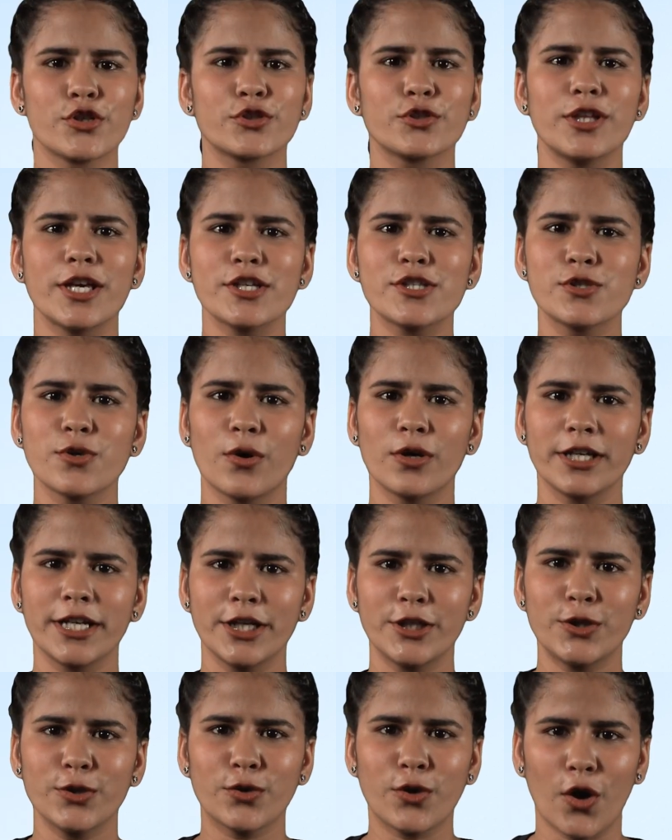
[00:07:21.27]
So there's no
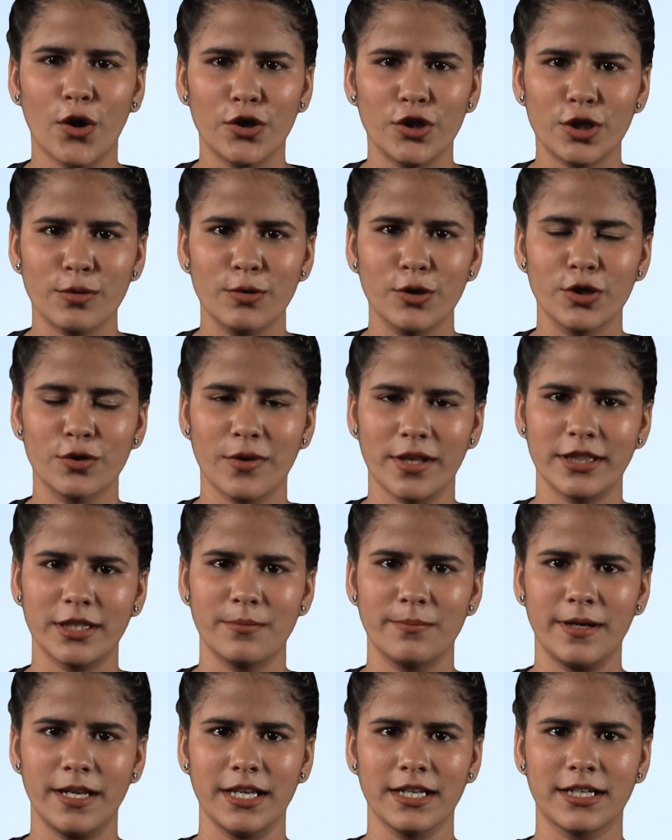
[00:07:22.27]
need to contribute when
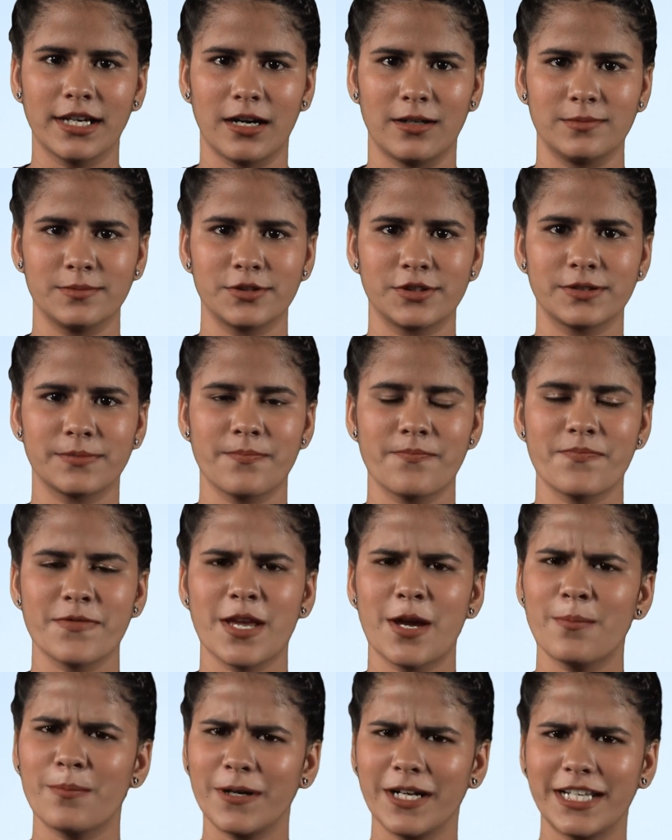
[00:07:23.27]
the bill comes.
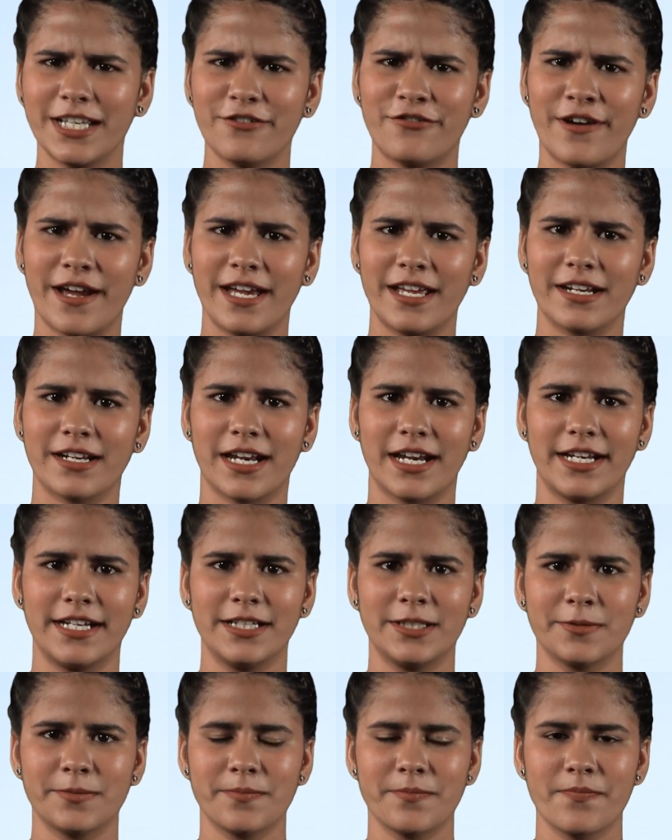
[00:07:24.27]
Pretty fair,
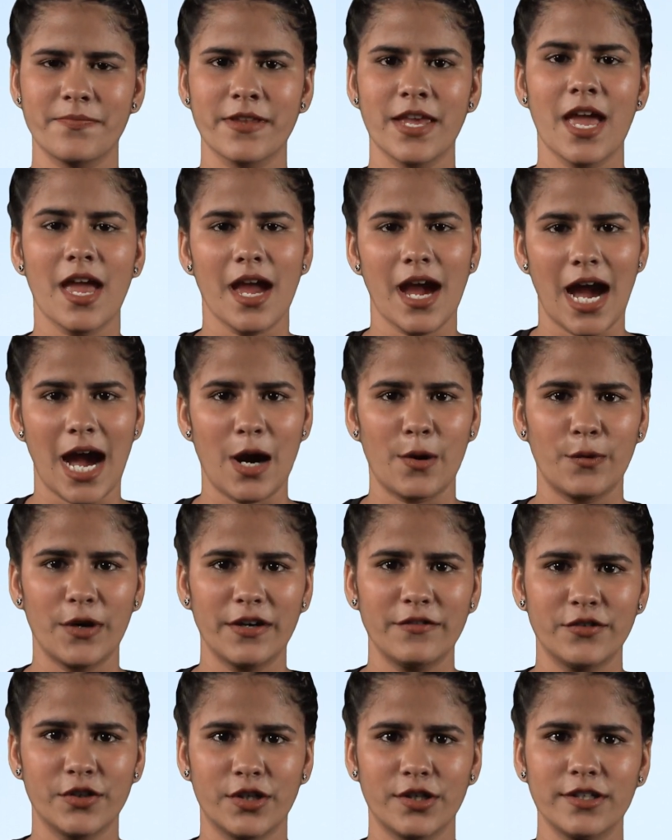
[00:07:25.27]
right?
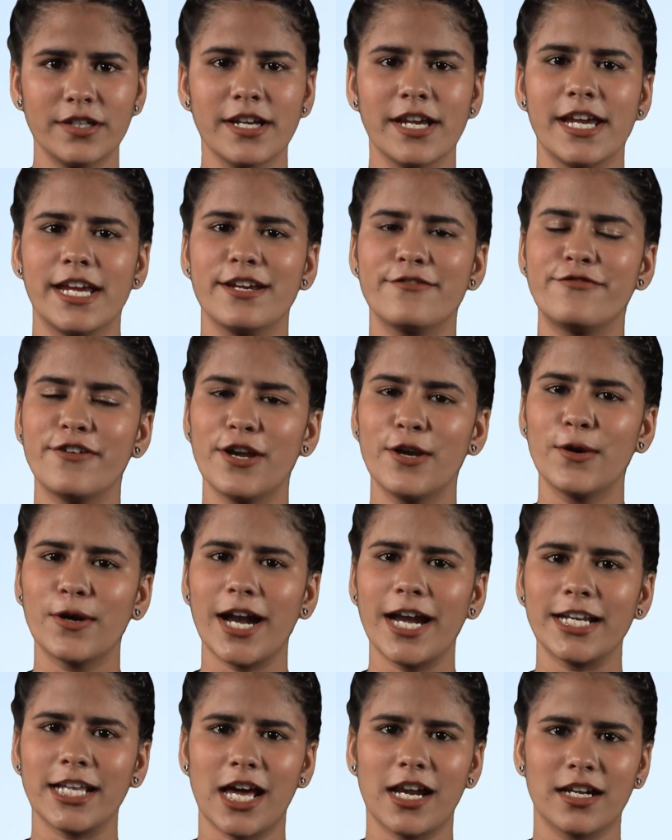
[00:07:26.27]
However, if we look
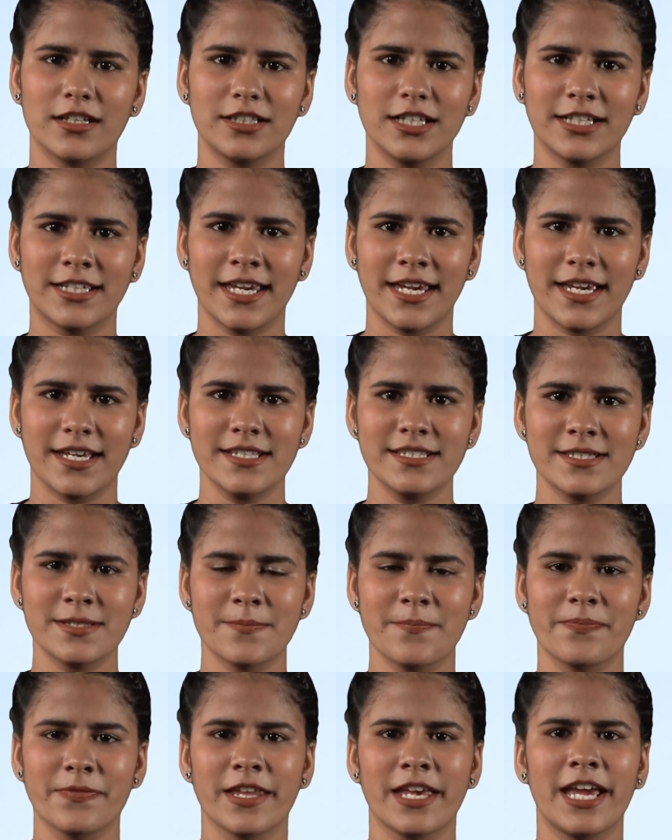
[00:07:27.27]
at another case,
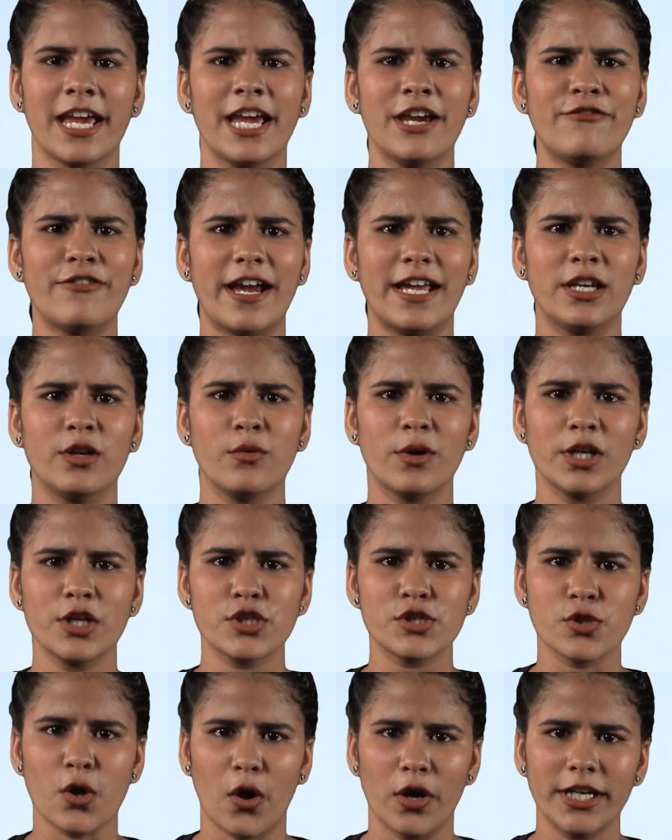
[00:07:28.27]
if anyone
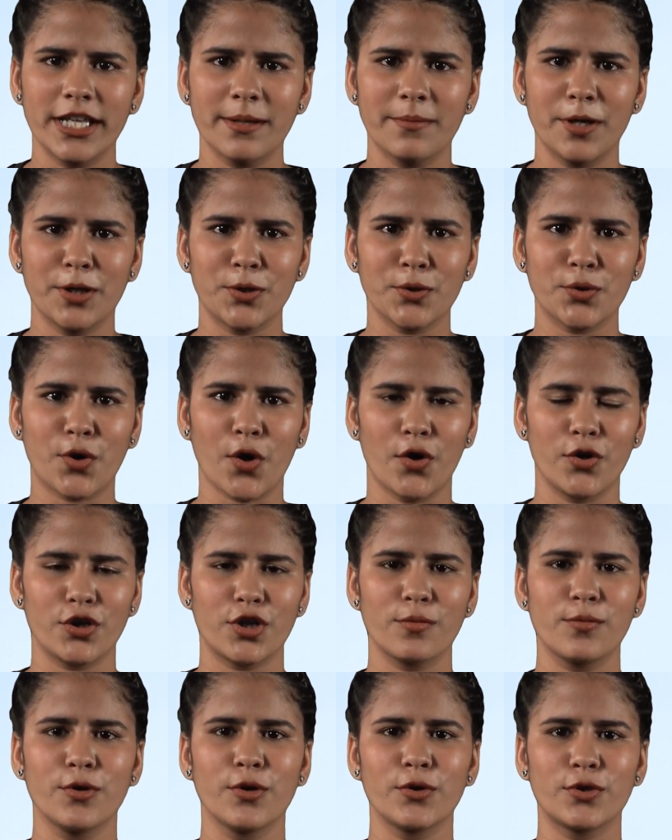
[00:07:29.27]
is not able to
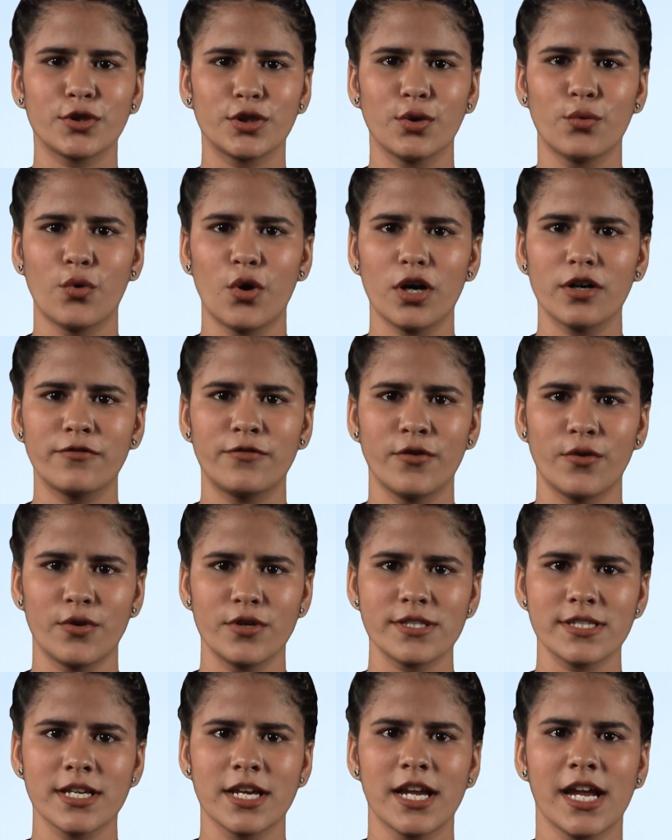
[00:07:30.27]
contribute to the
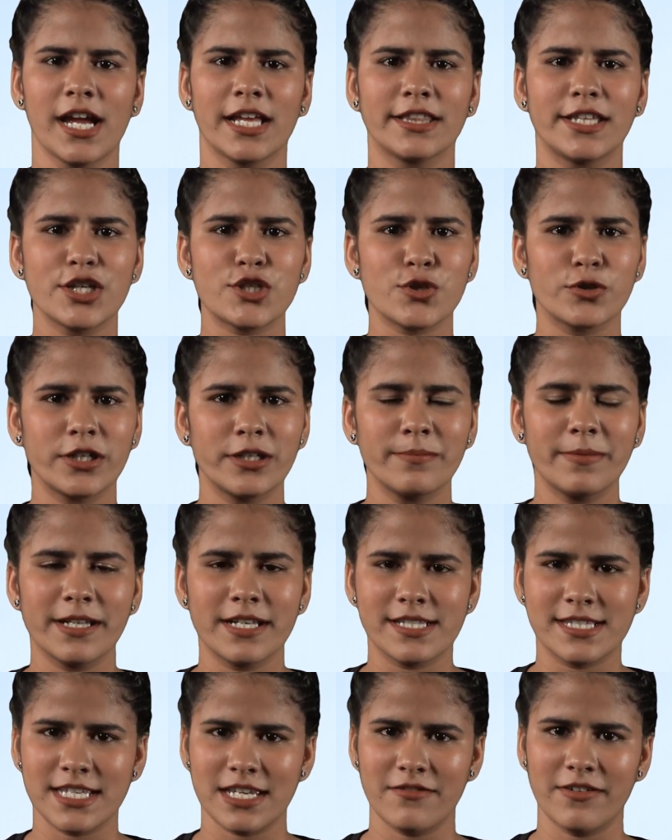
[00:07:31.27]
workforce, they shouldn't be
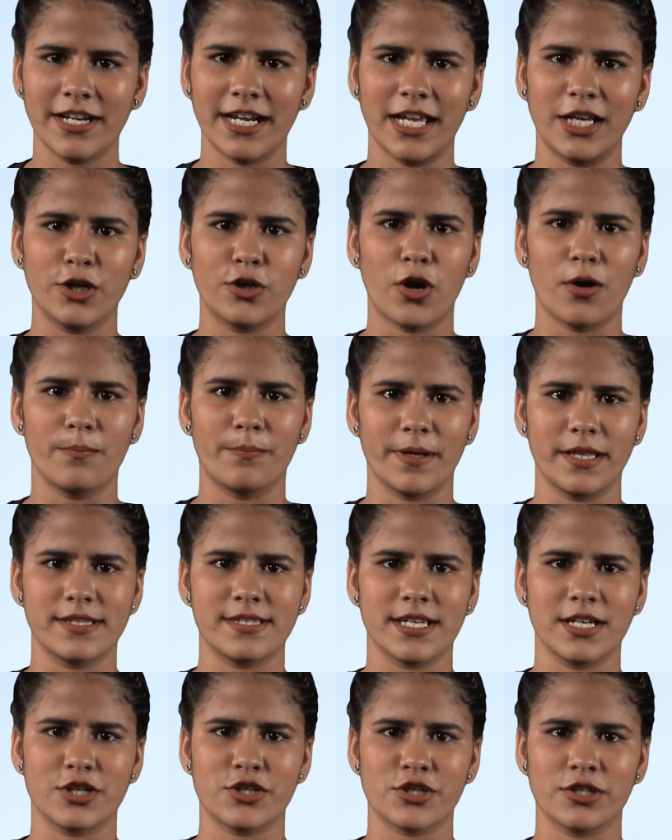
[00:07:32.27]
receiving any
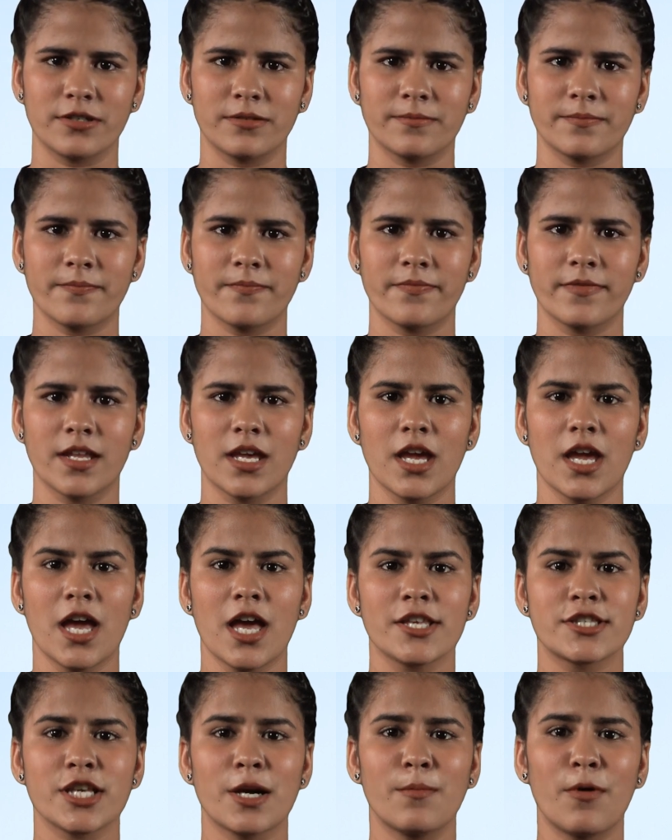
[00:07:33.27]
compensation.
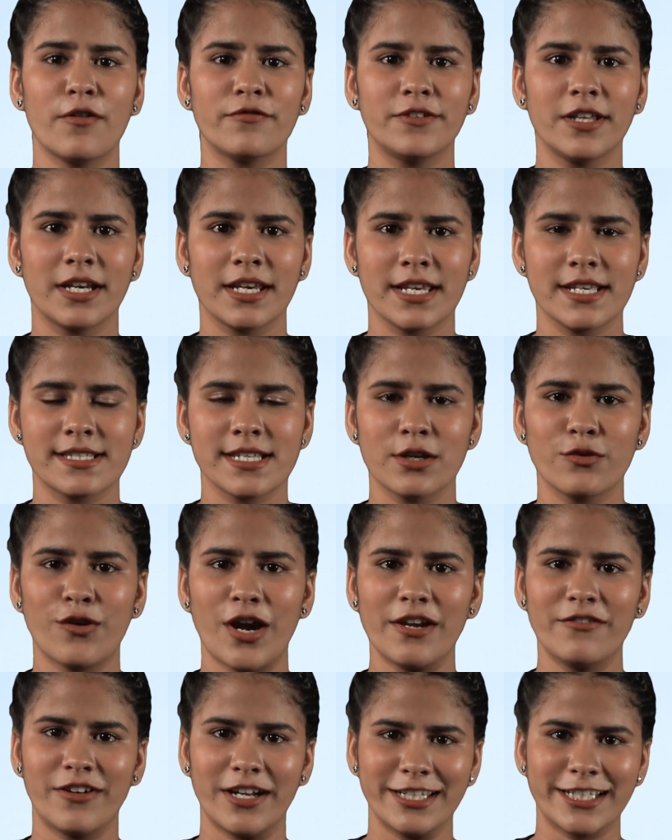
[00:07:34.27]
Some of the reasons
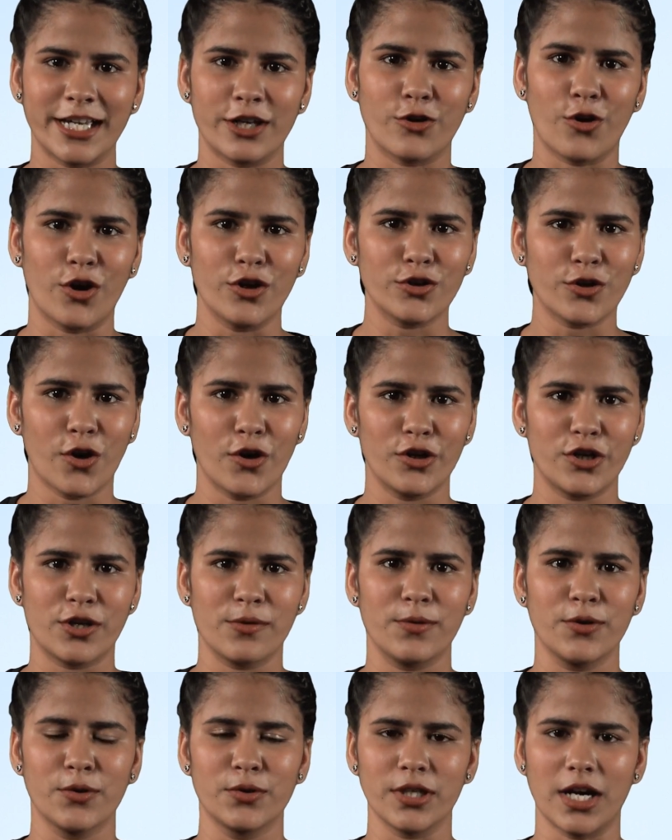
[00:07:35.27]
why one cannot
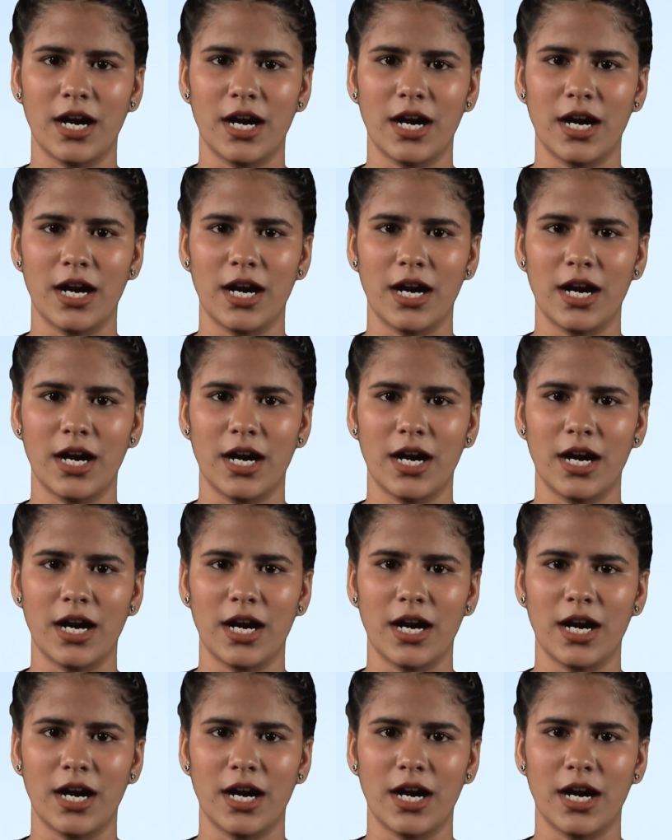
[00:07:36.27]
contribute